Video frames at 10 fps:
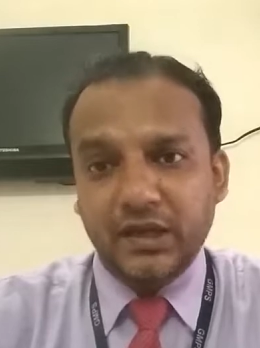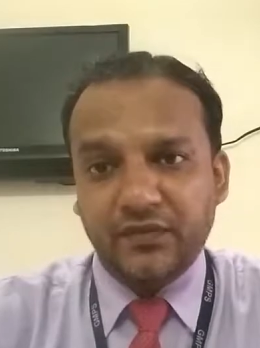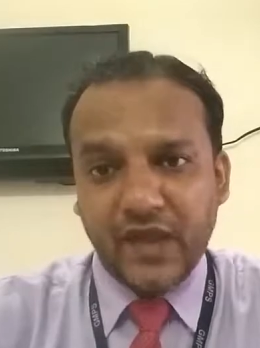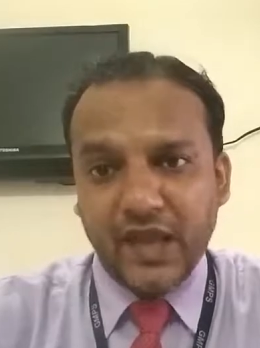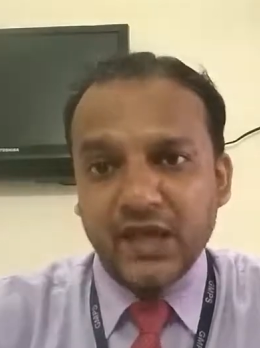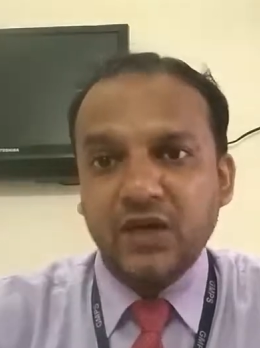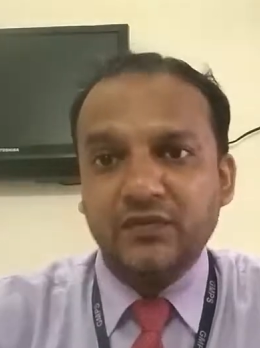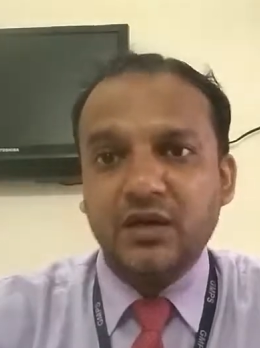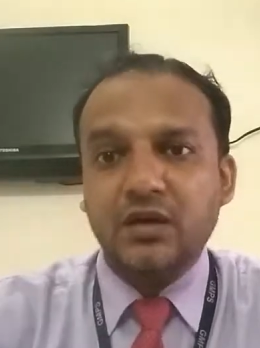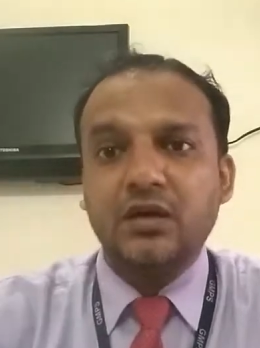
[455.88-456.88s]
any of
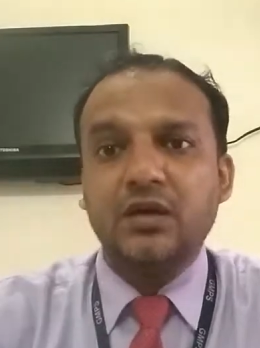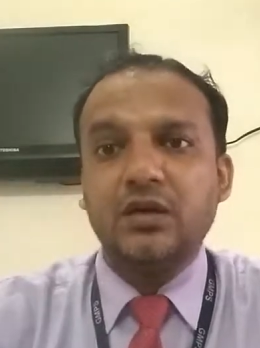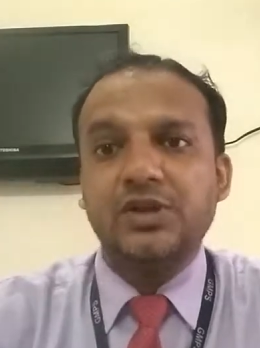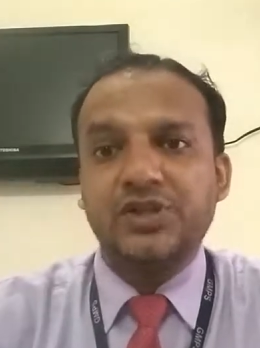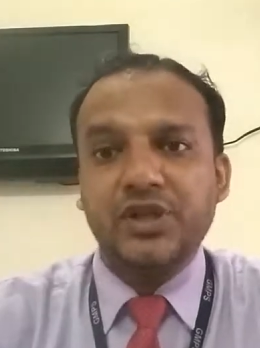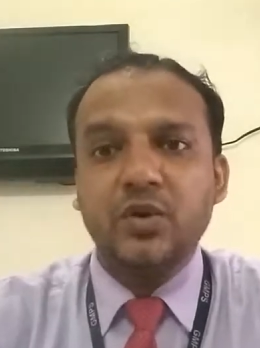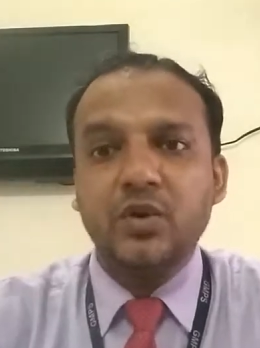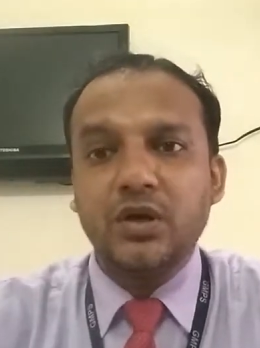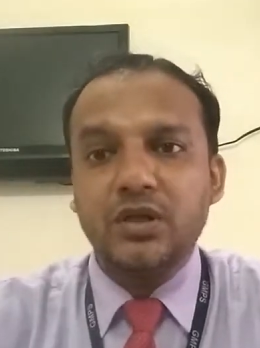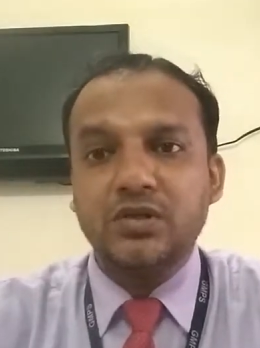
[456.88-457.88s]
the
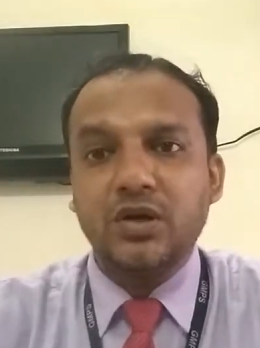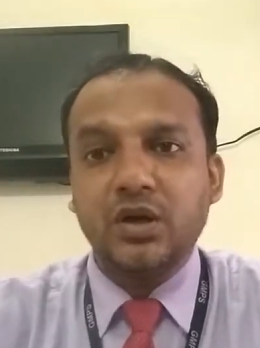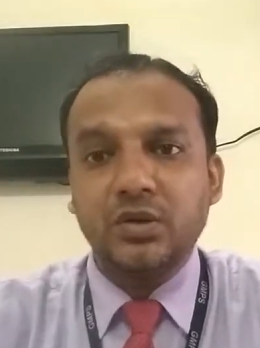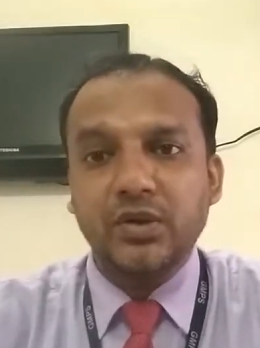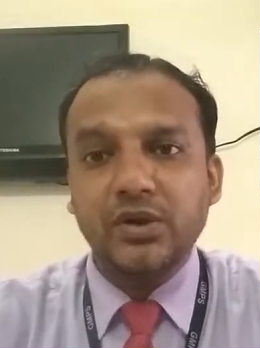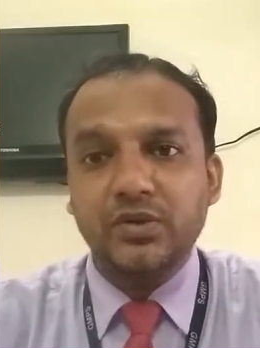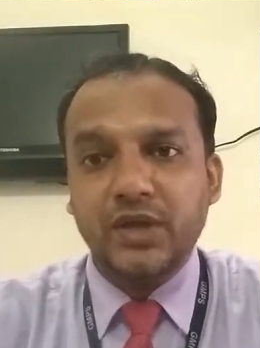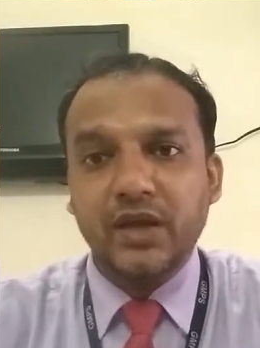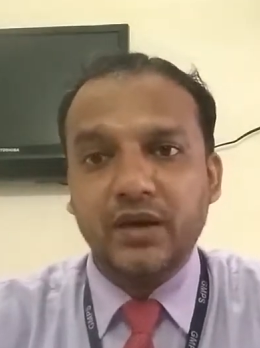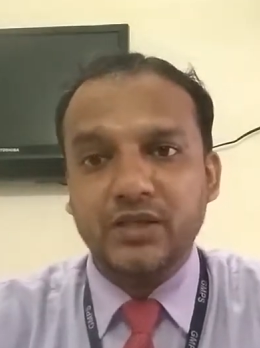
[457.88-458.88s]
shareholders not going to
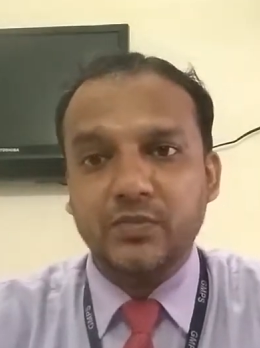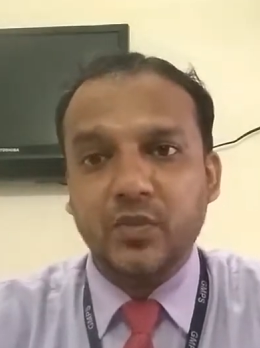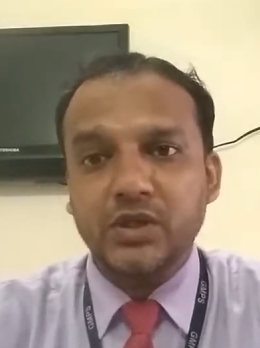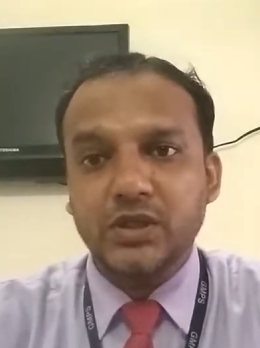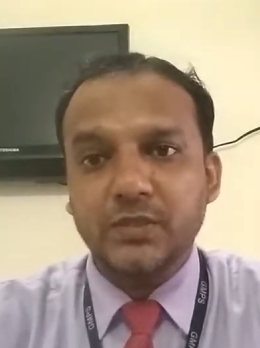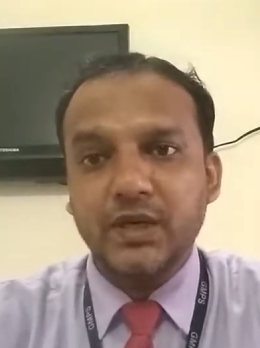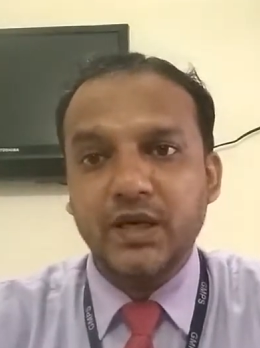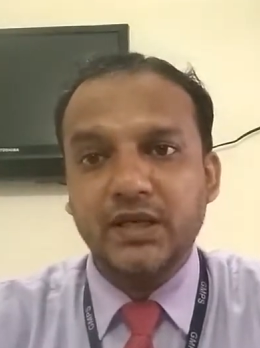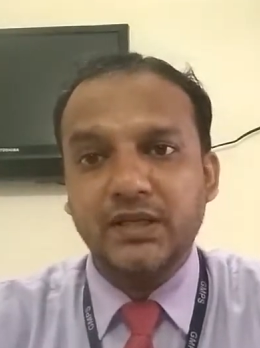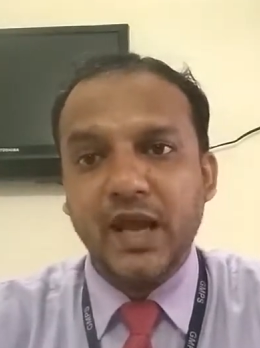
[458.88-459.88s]
take responsibility,
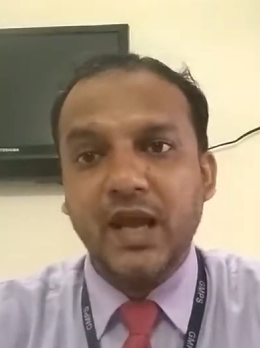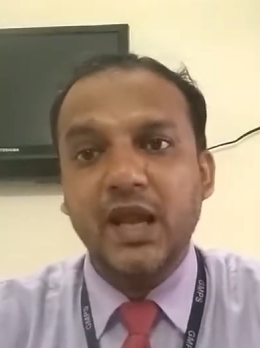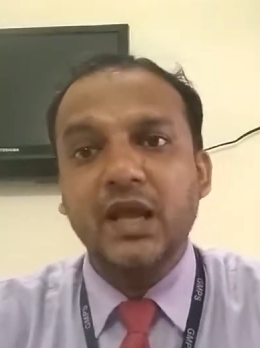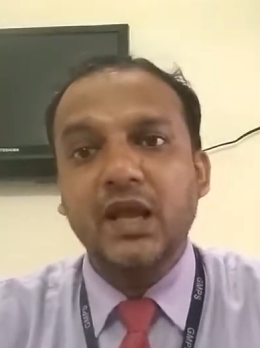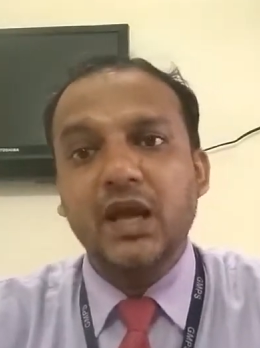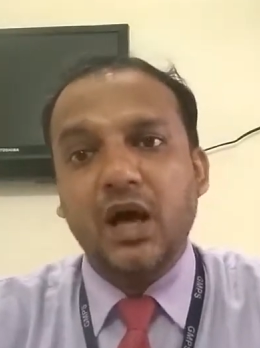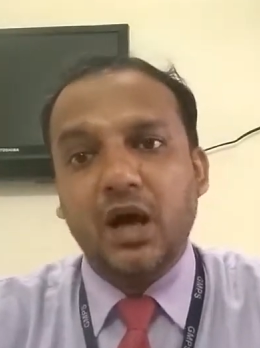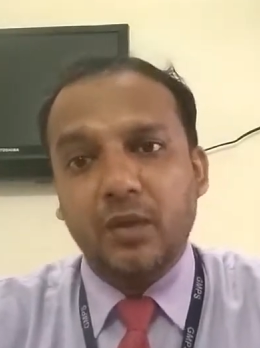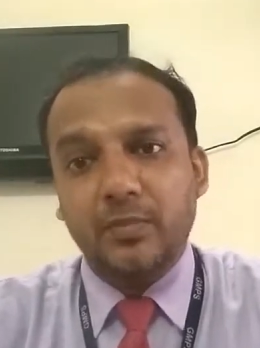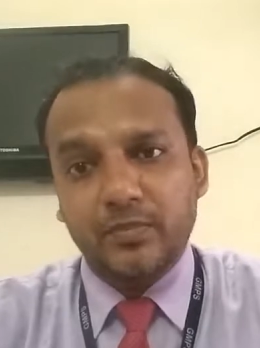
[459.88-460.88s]
then
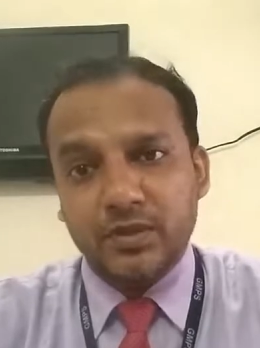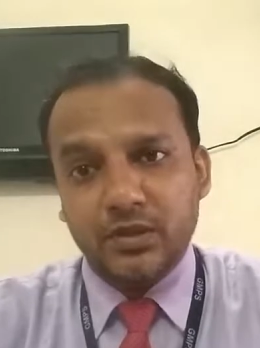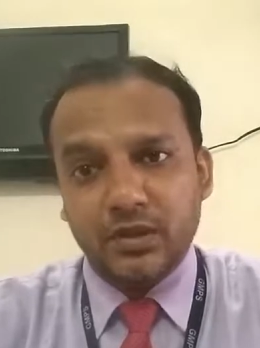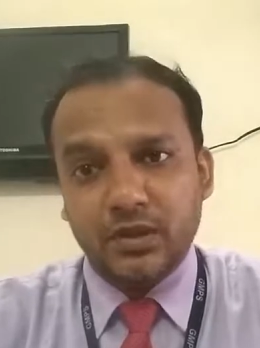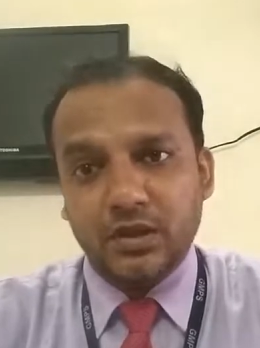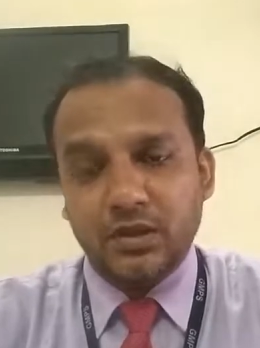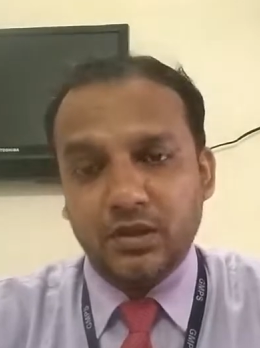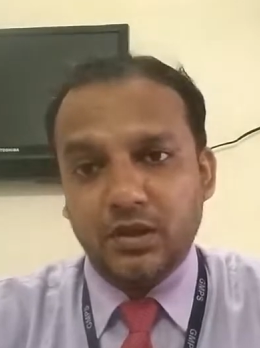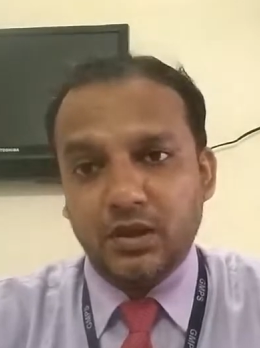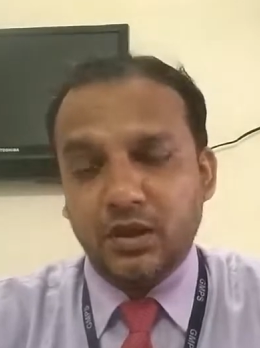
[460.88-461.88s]
a,
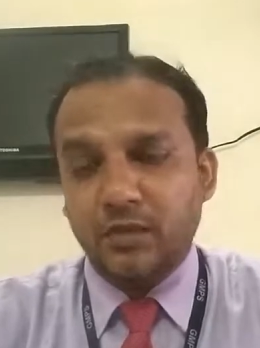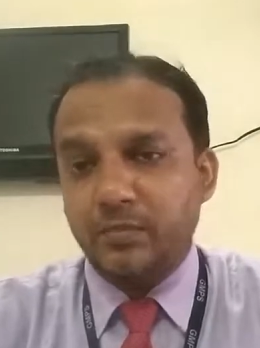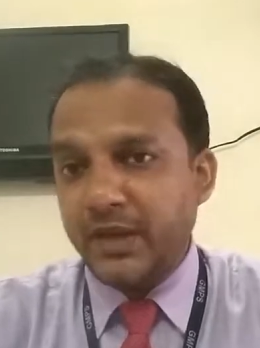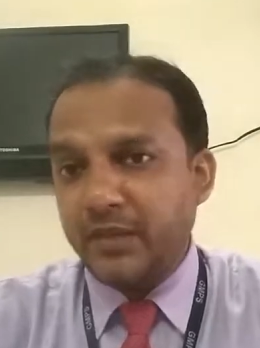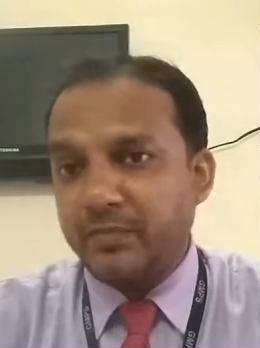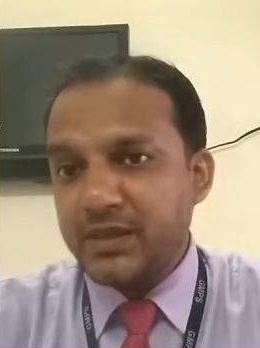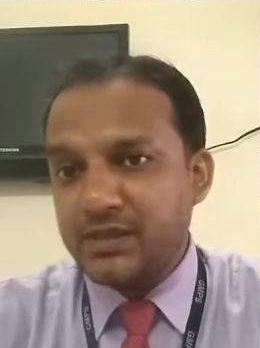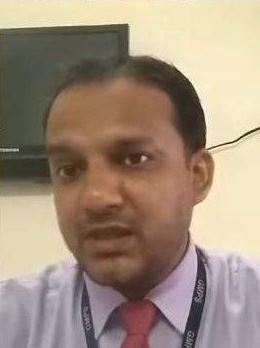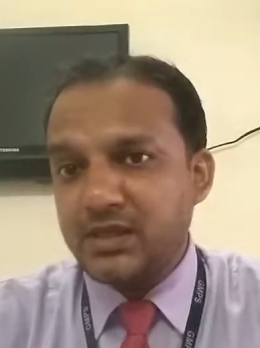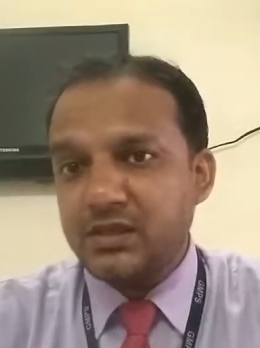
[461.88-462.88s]
a big
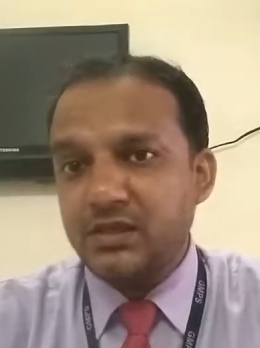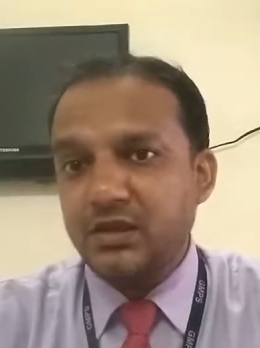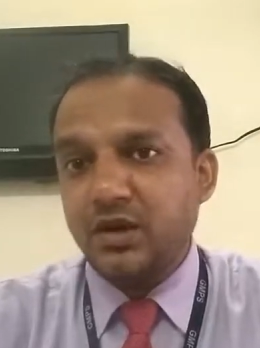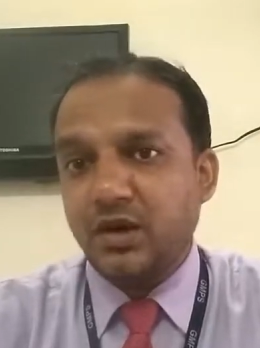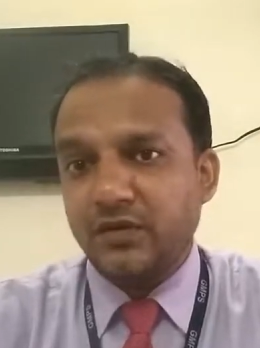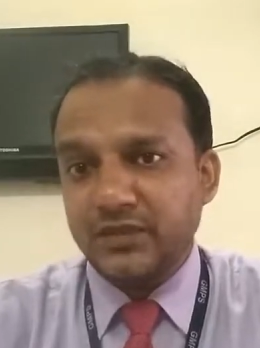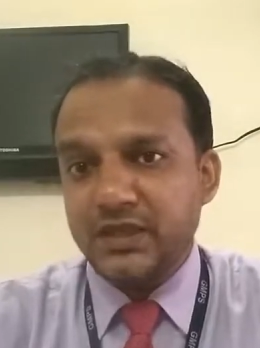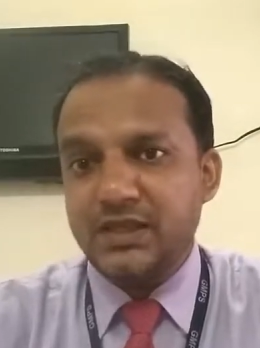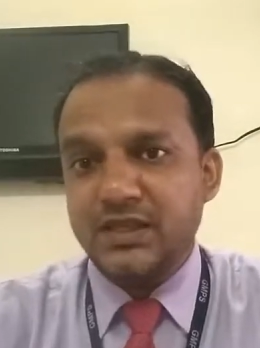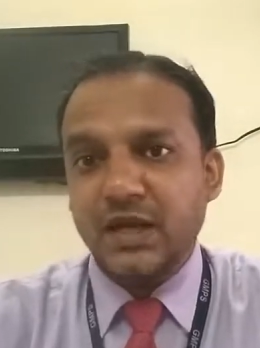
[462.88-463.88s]
business of
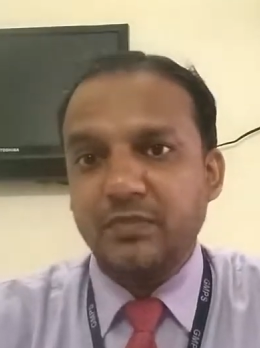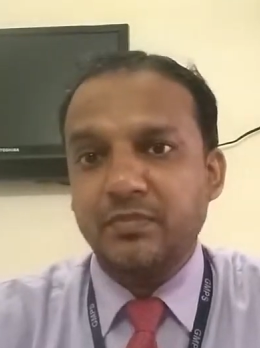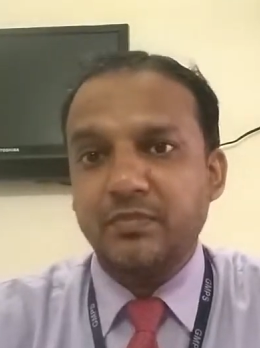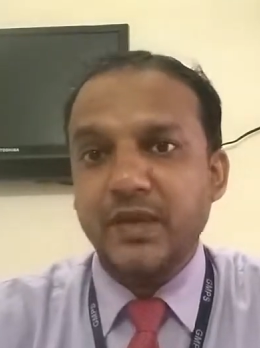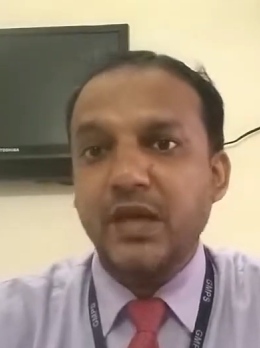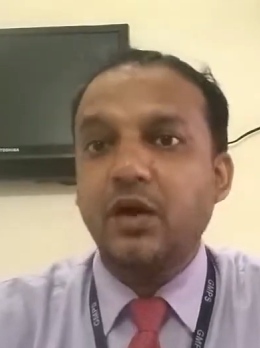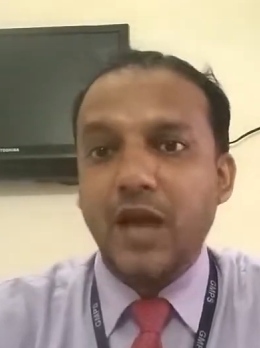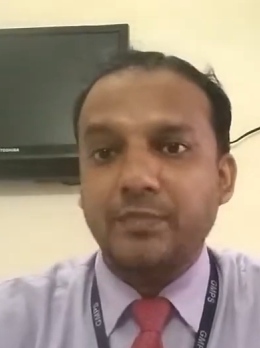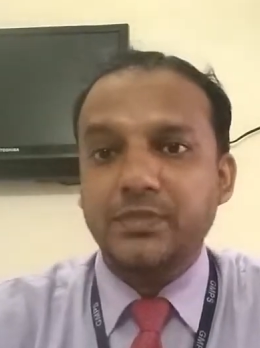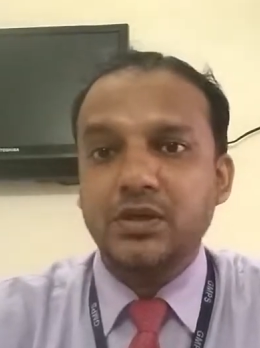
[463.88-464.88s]
this type may
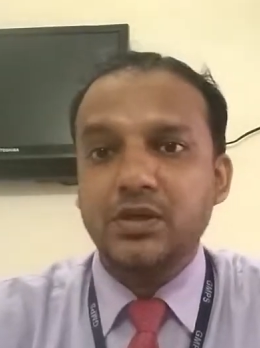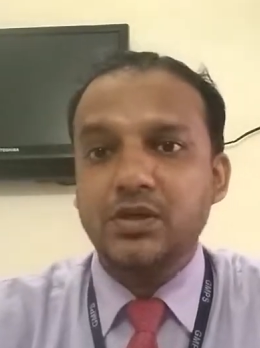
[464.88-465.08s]
collapse.